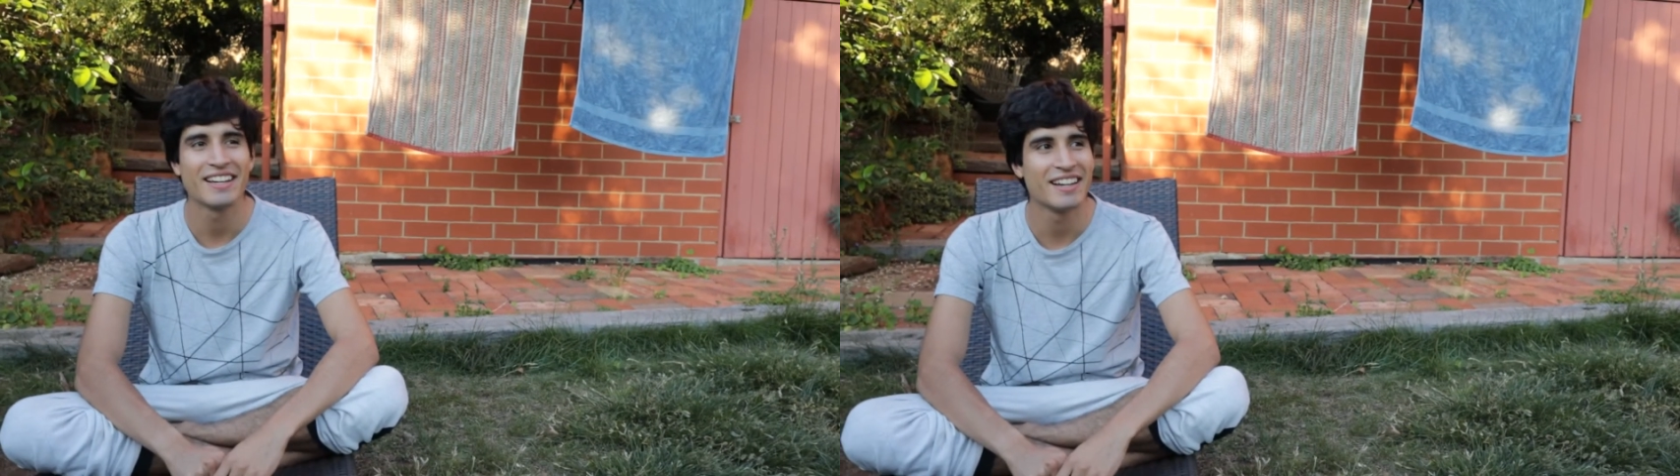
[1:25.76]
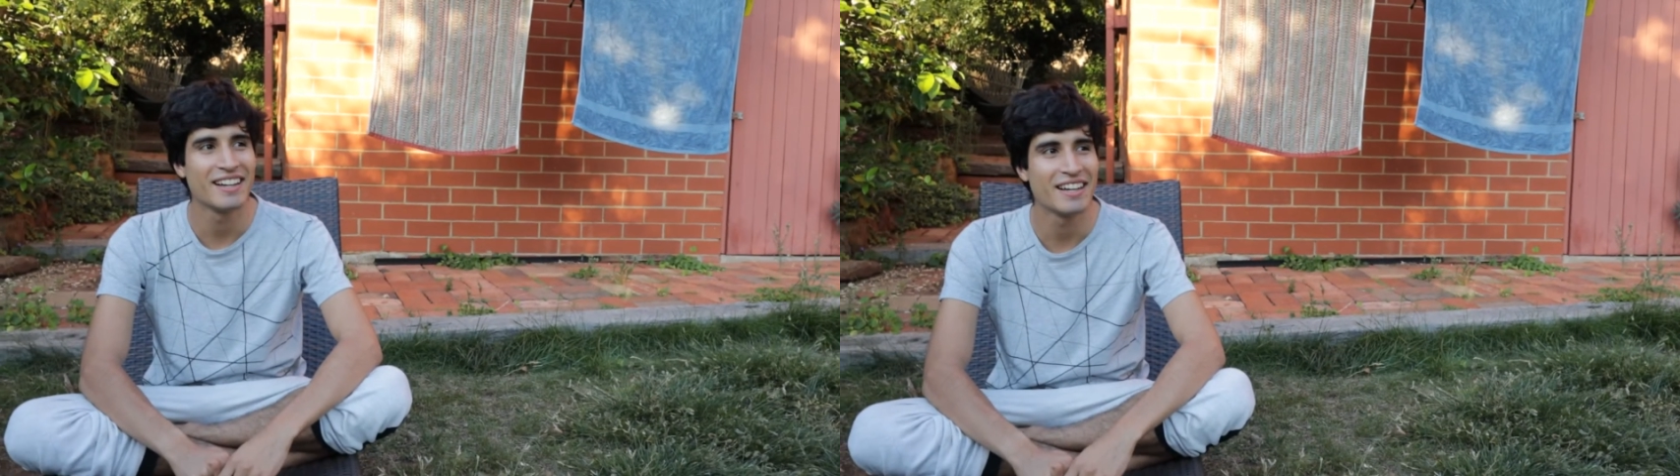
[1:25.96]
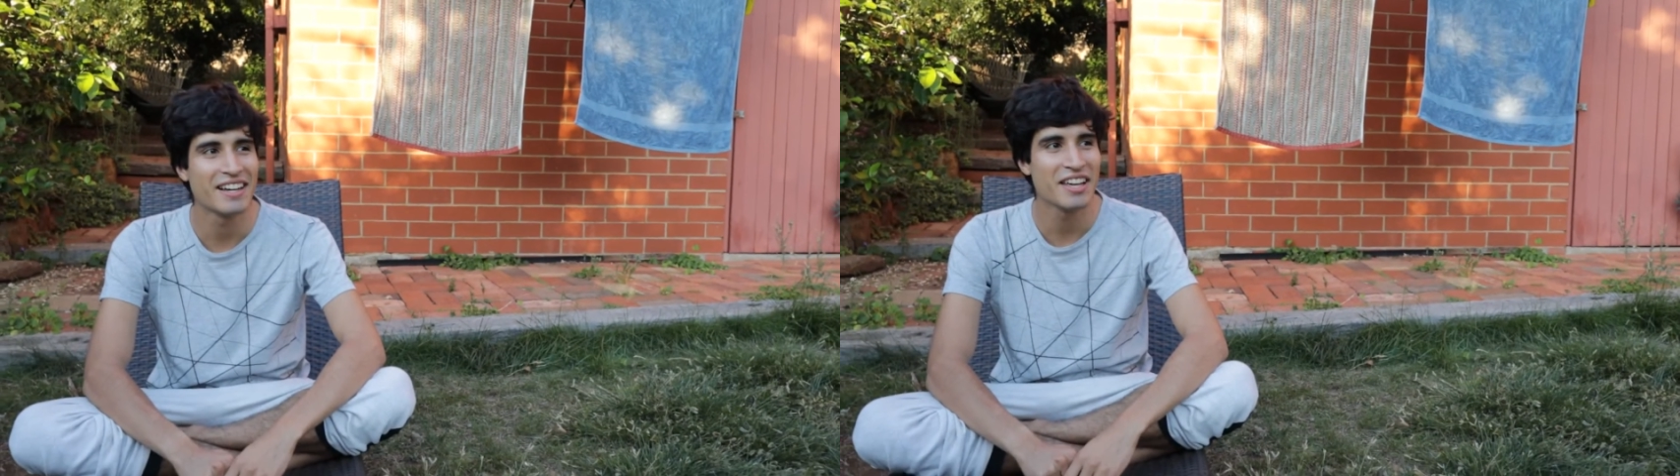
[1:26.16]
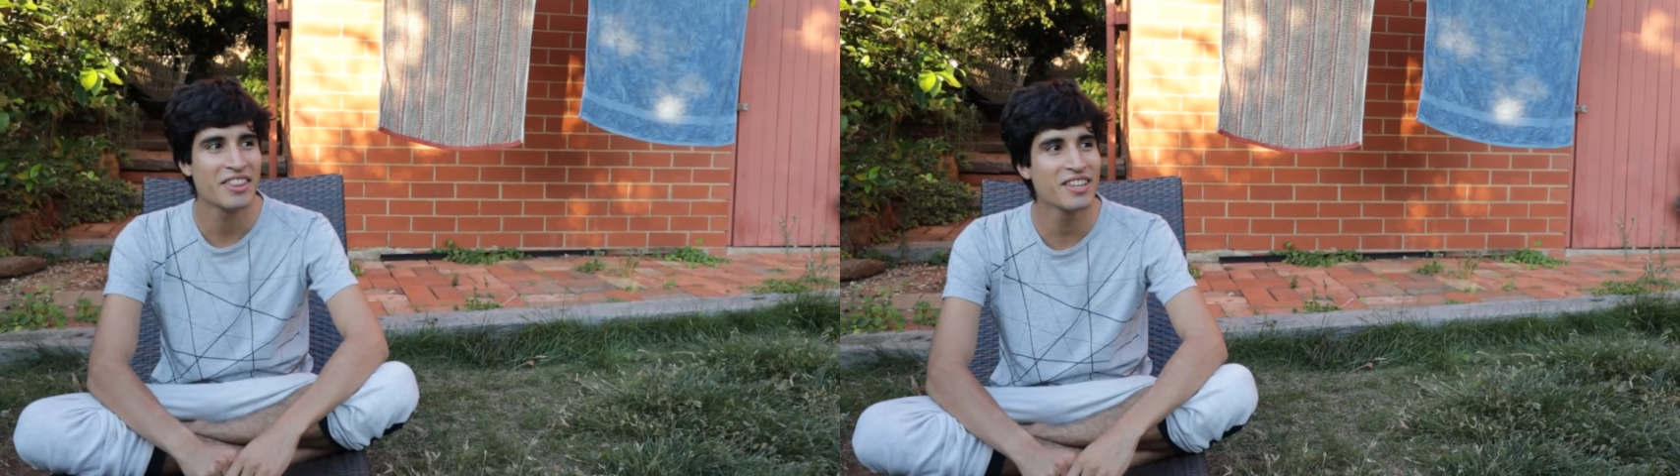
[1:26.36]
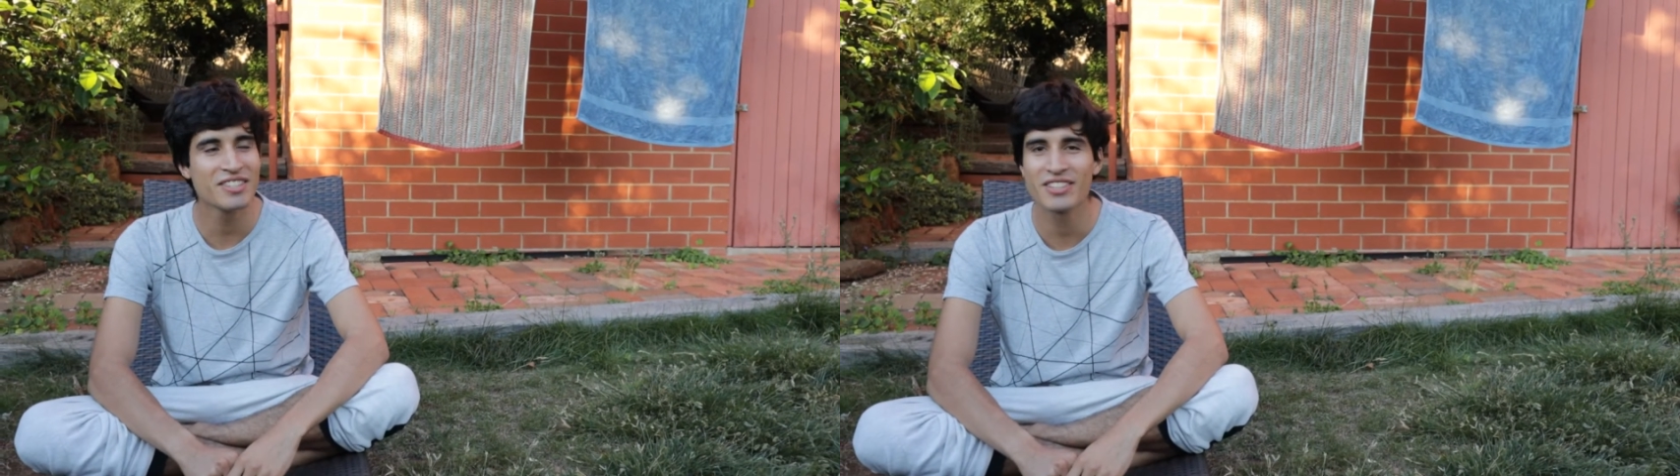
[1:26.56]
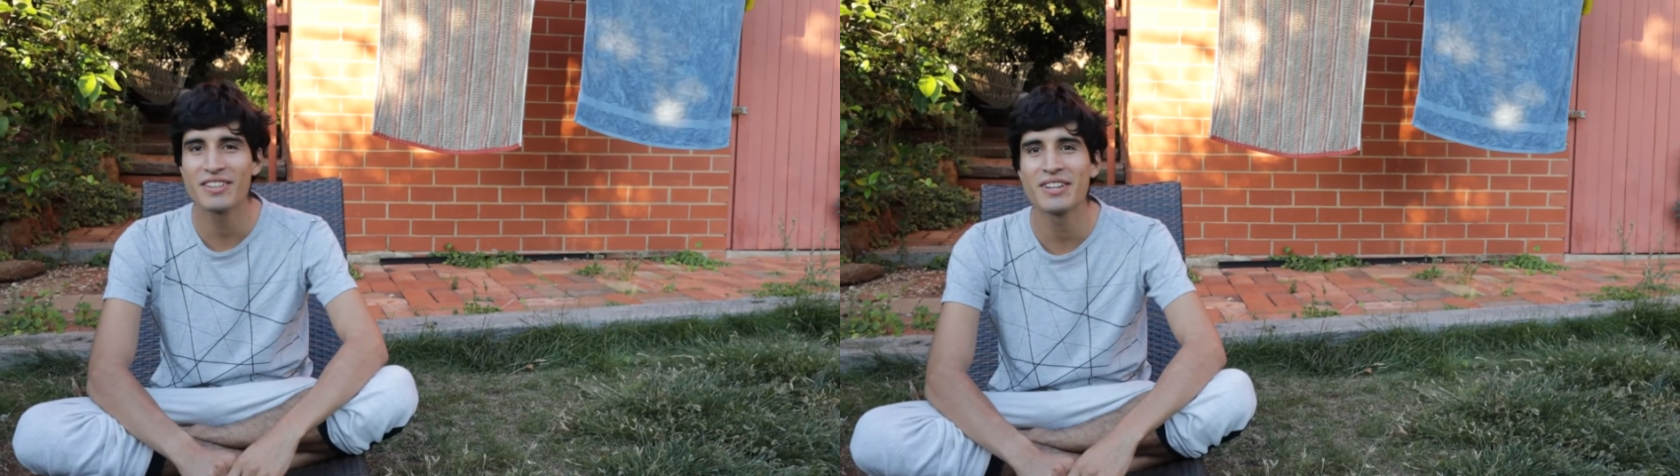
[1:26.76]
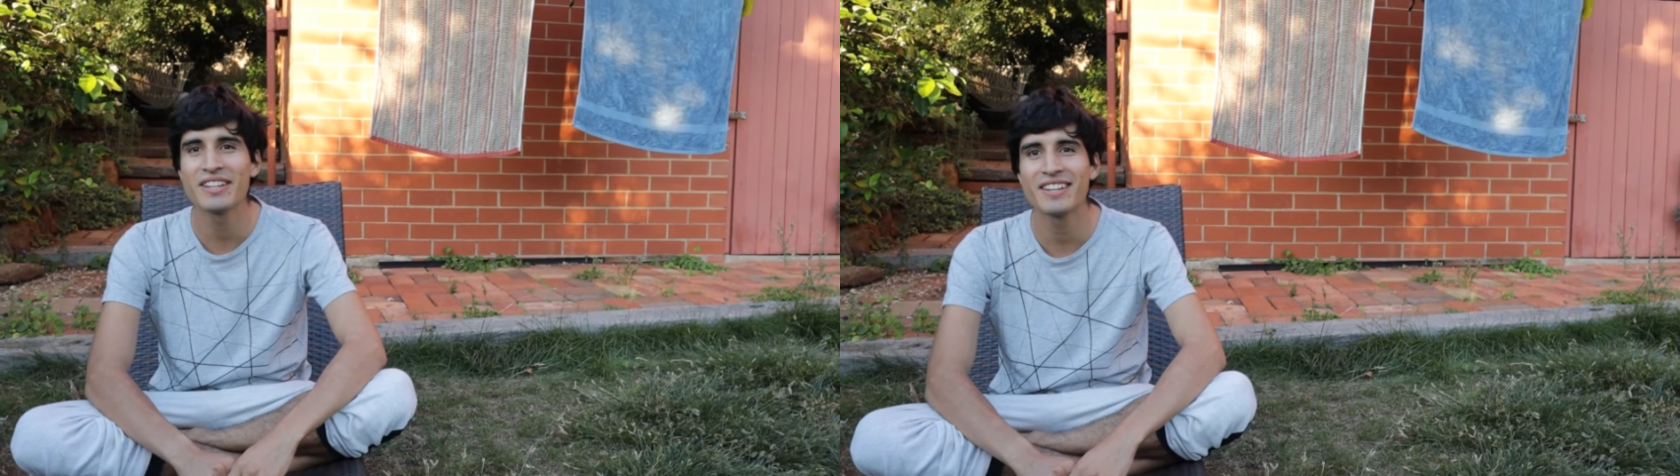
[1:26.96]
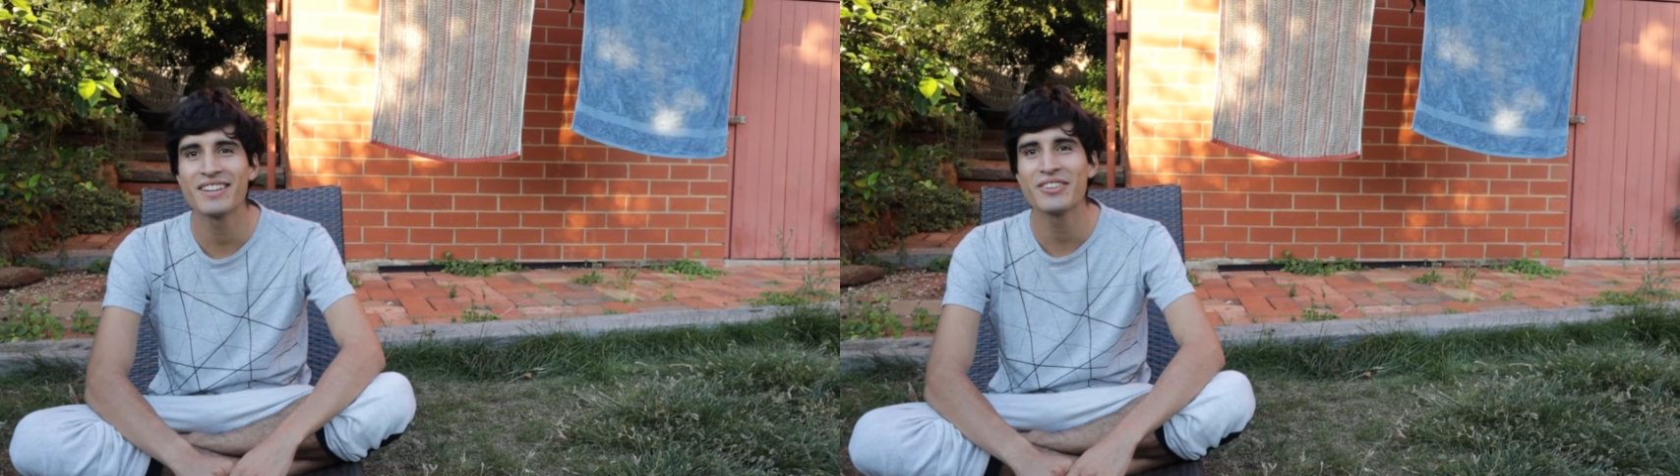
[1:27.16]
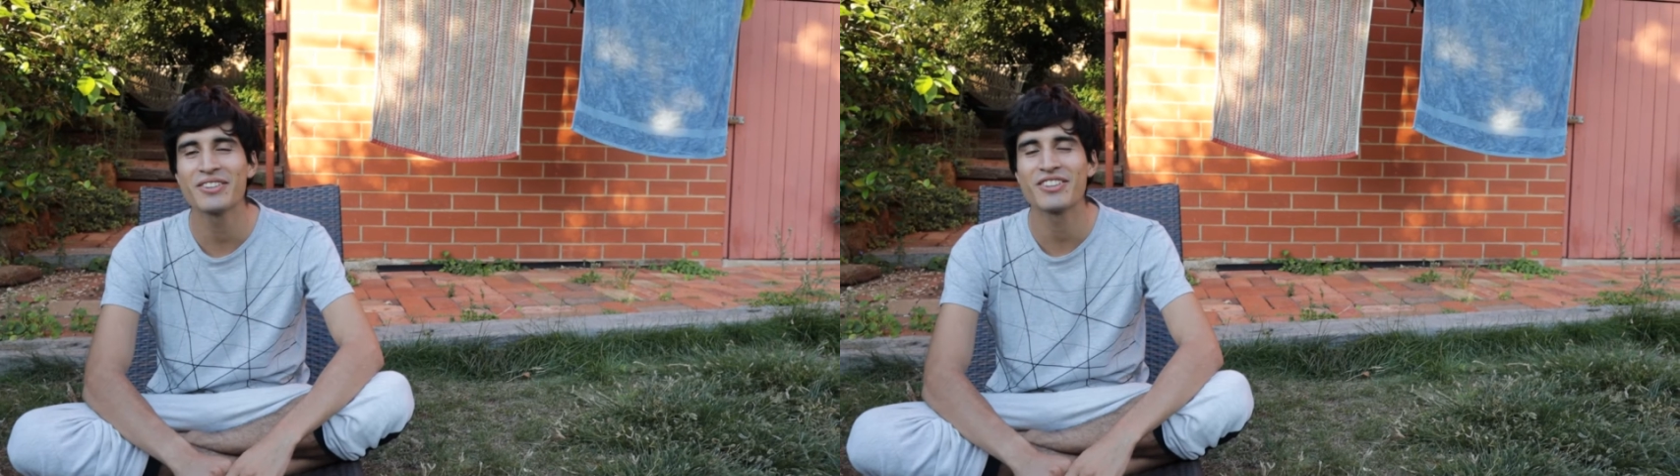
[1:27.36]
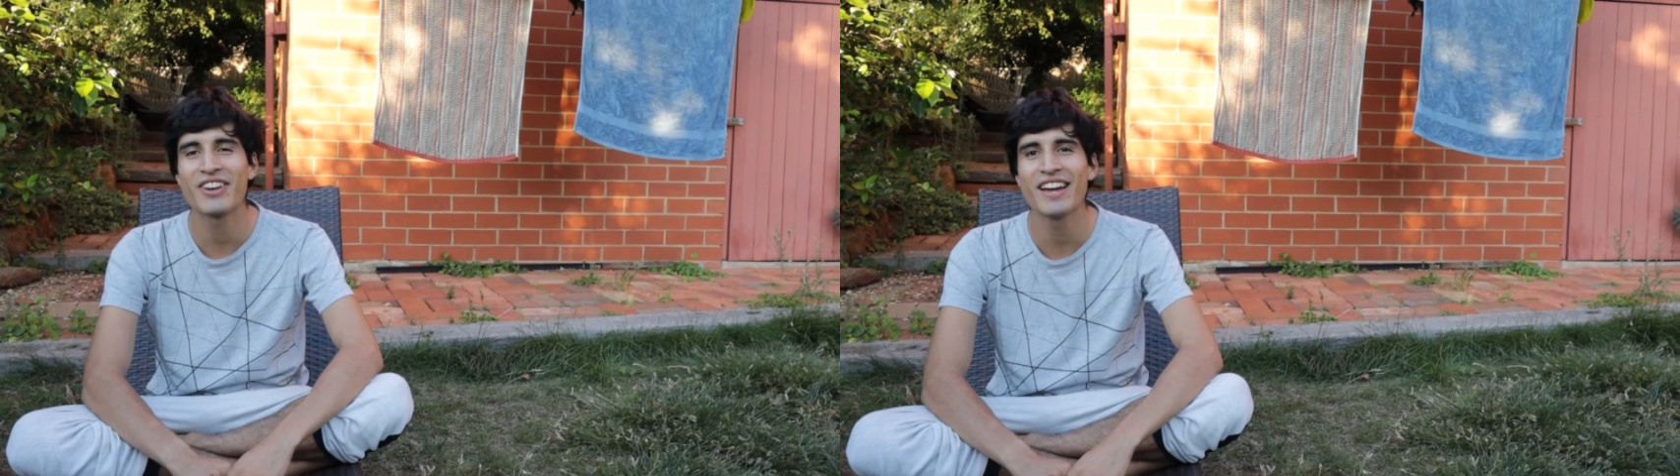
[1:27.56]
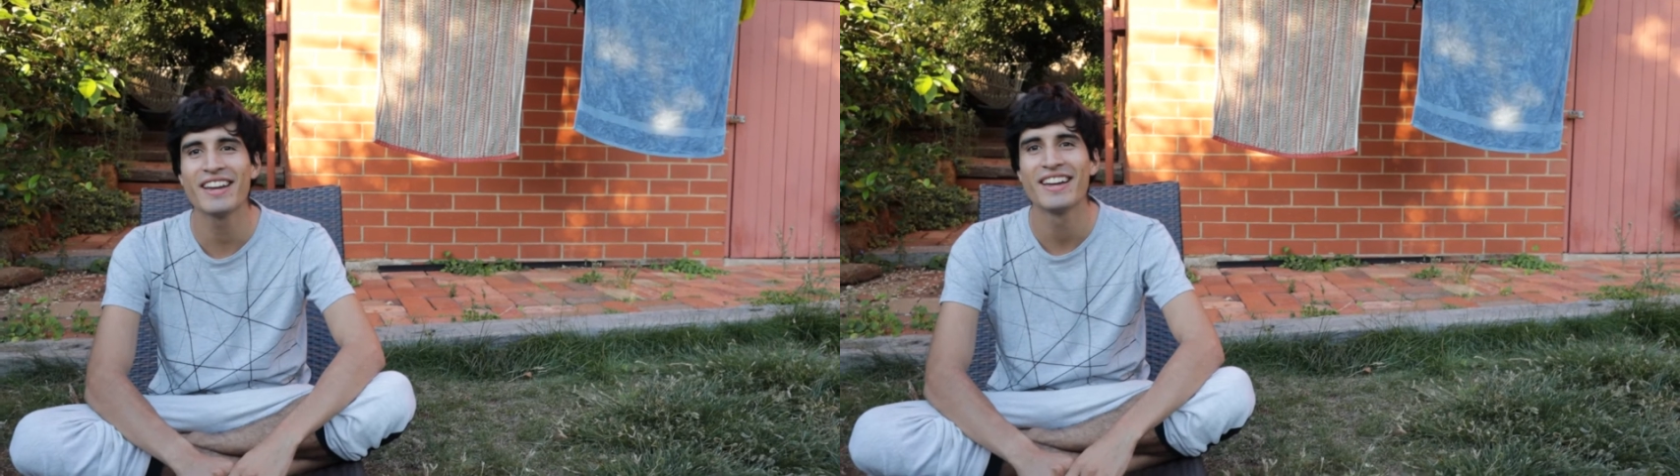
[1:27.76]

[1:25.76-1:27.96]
I think so. I mean, we could try.